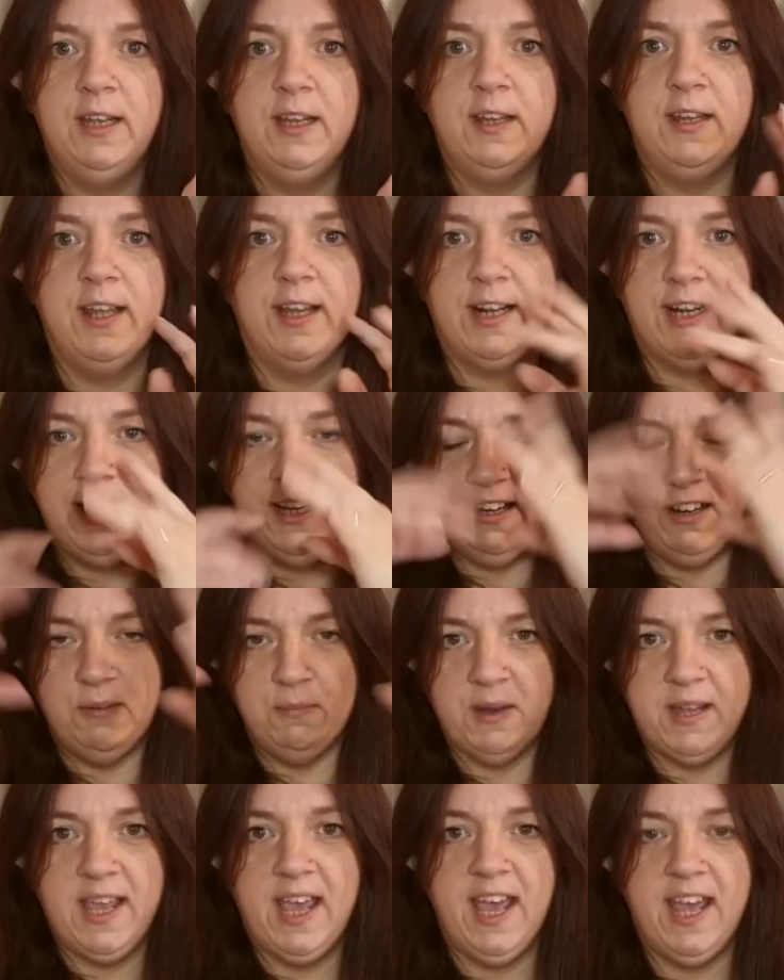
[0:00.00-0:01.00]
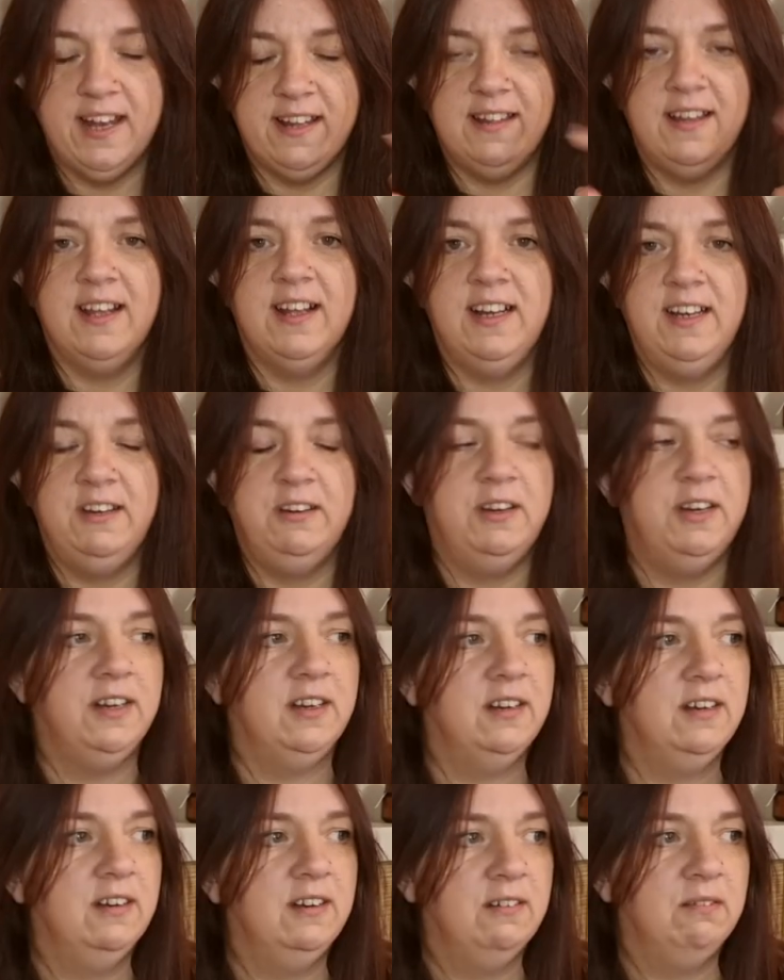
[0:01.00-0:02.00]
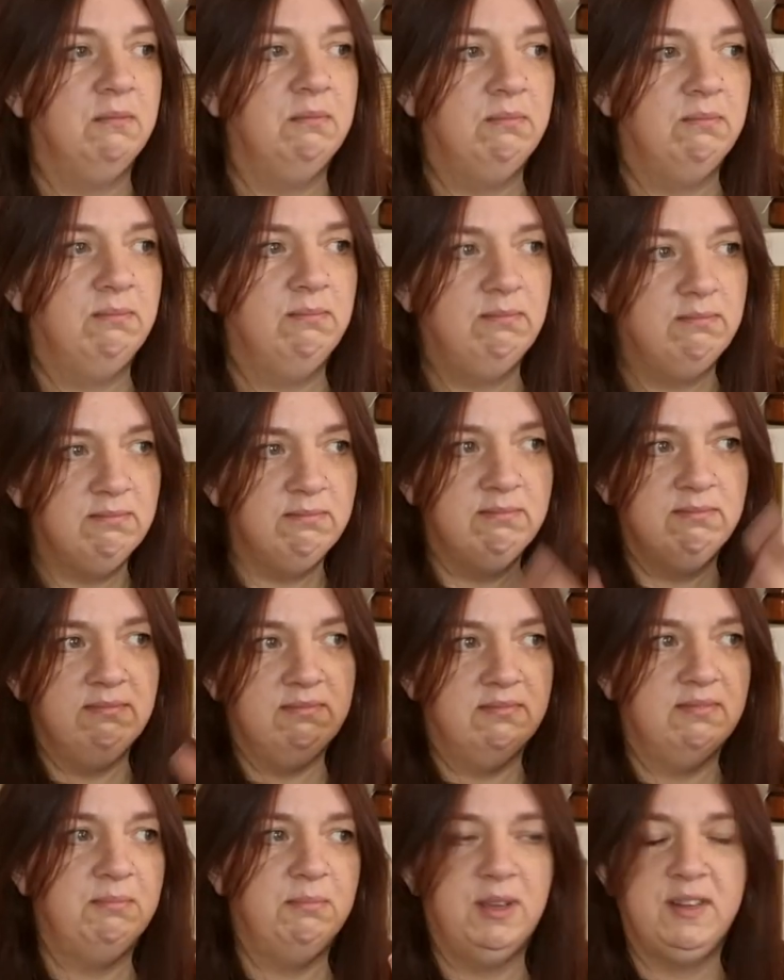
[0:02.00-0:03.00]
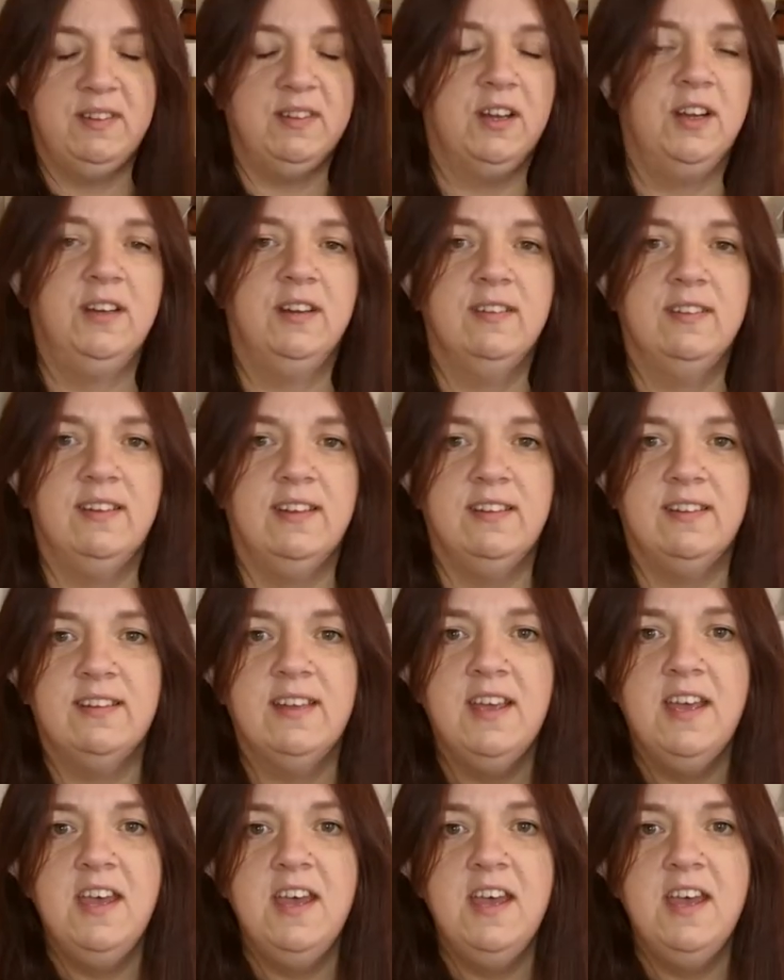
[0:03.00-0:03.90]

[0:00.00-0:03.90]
they're clearing my head. They're clearing my sinuses.